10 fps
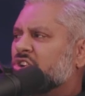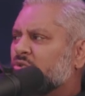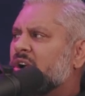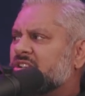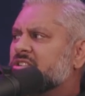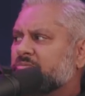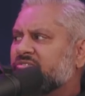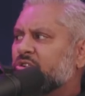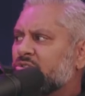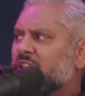of questions
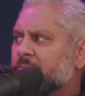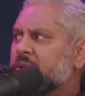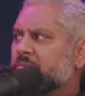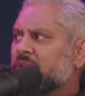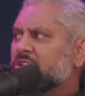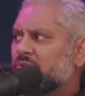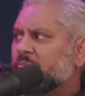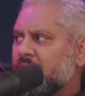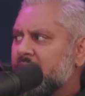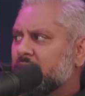before you let people into a
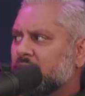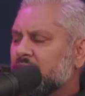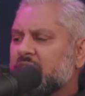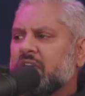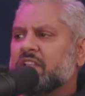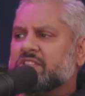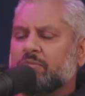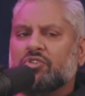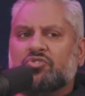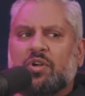panel. And some
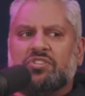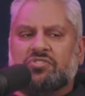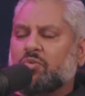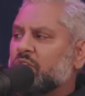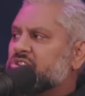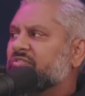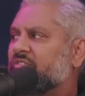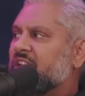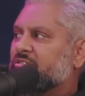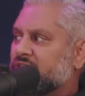of those questions are what's your
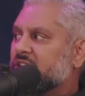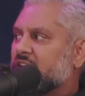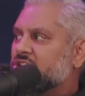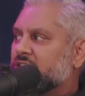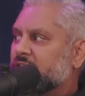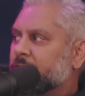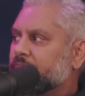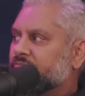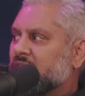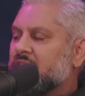favorite station? Mm
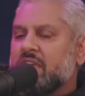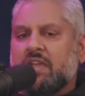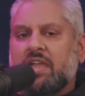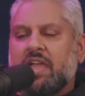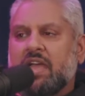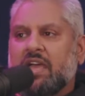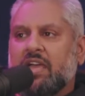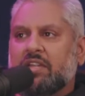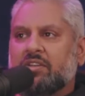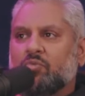-hmm.
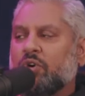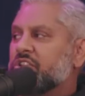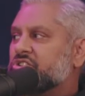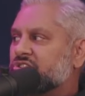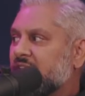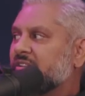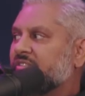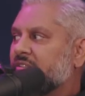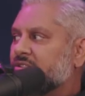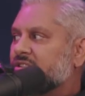And what is your second
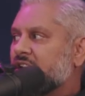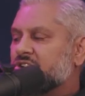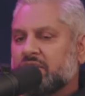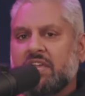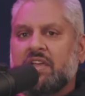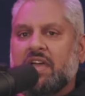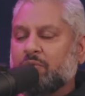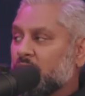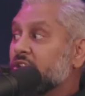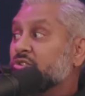favorite station? Okay.
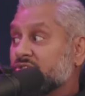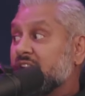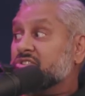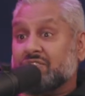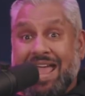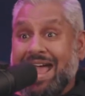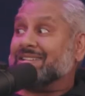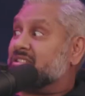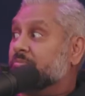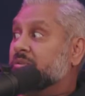And one of those answers
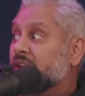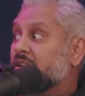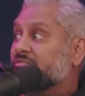has to be